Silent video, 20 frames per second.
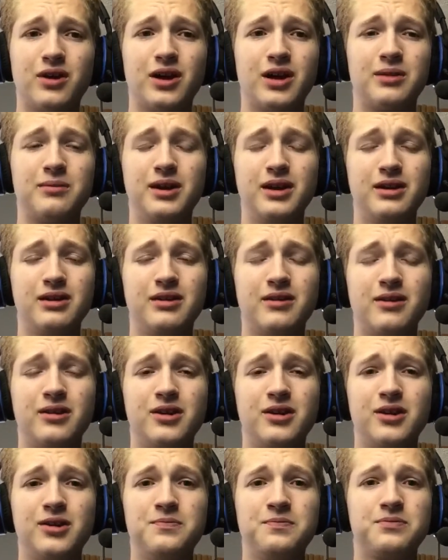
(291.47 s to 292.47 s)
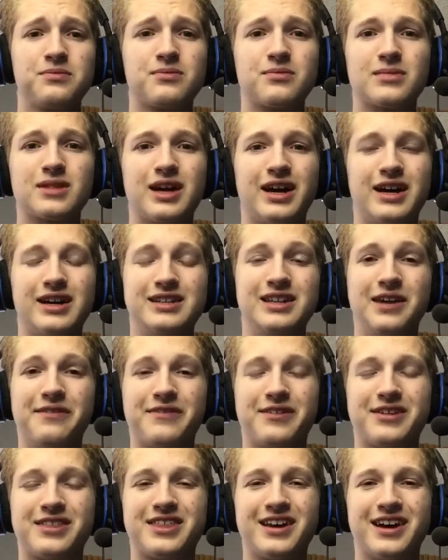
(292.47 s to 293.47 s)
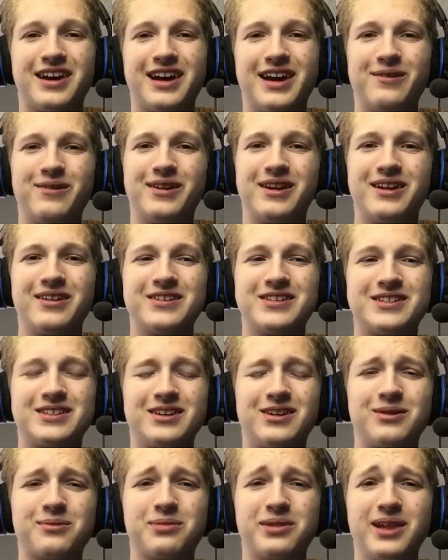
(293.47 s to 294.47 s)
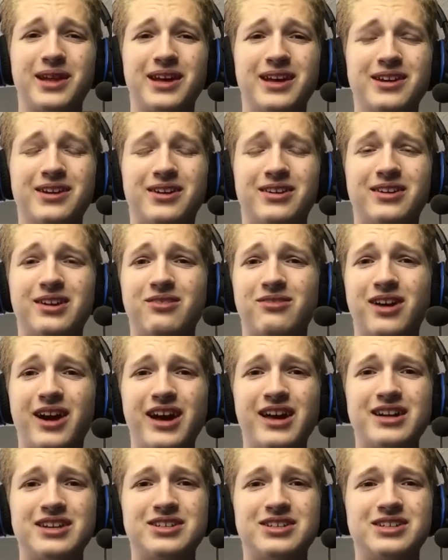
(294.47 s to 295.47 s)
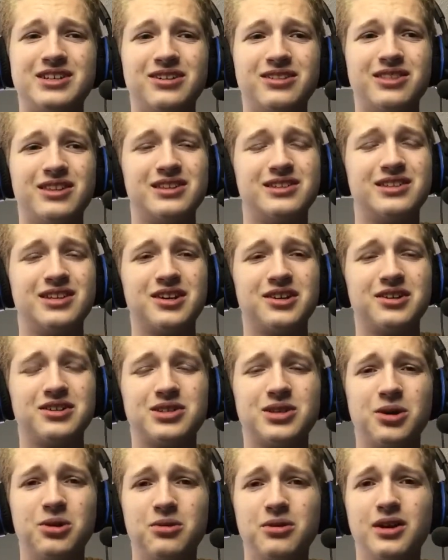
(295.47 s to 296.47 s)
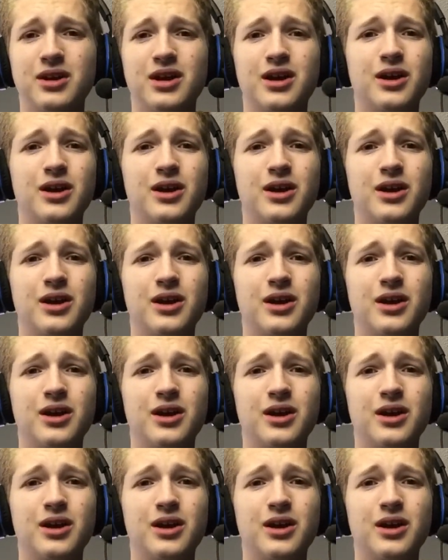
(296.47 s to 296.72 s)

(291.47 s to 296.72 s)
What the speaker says: I mean, I never thought I would hear a song played on a riot shield this year, so